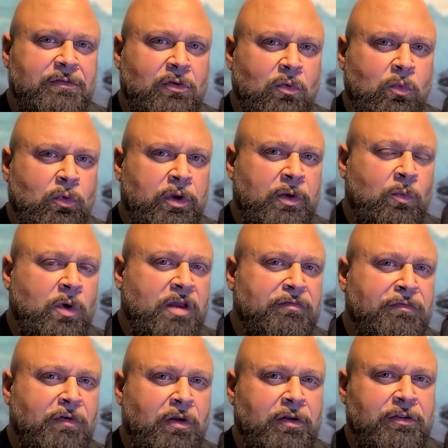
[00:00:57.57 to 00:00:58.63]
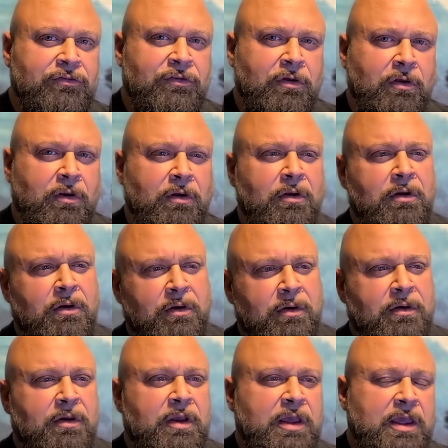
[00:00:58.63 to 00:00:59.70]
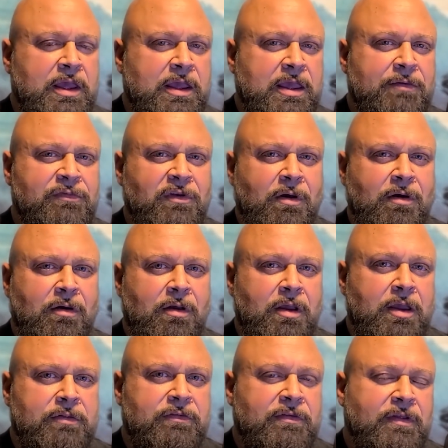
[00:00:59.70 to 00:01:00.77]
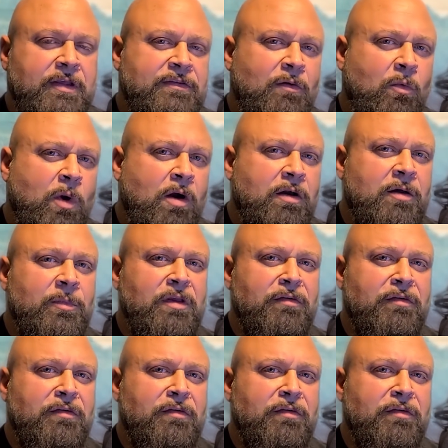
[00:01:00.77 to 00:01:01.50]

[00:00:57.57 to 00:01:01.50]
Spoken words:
little wood and white furniture. It gives it's a welcoming